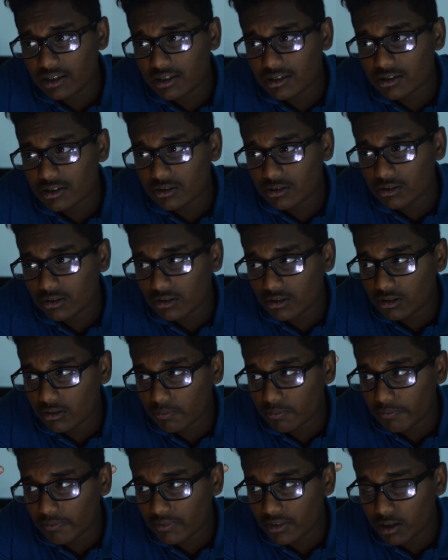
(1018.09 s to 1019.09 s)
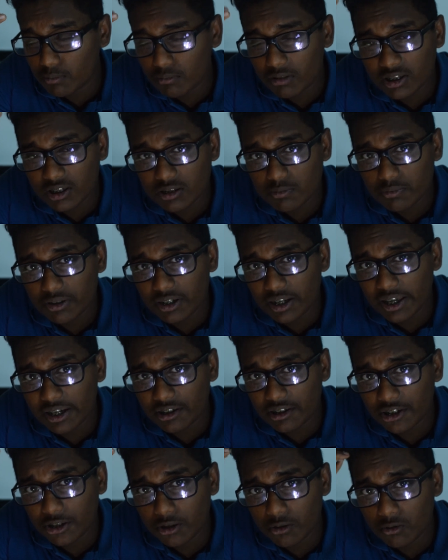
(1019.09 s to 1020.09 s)
So there must be like
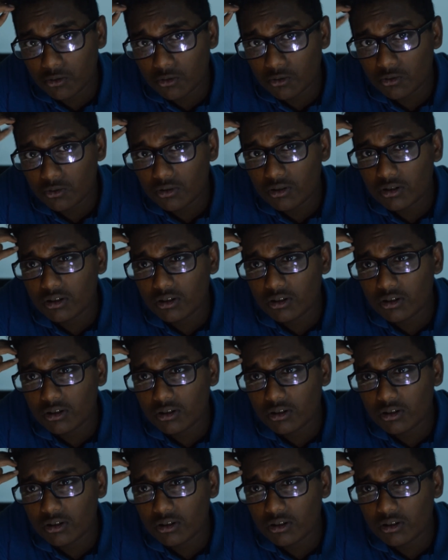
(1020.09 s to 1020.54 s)
new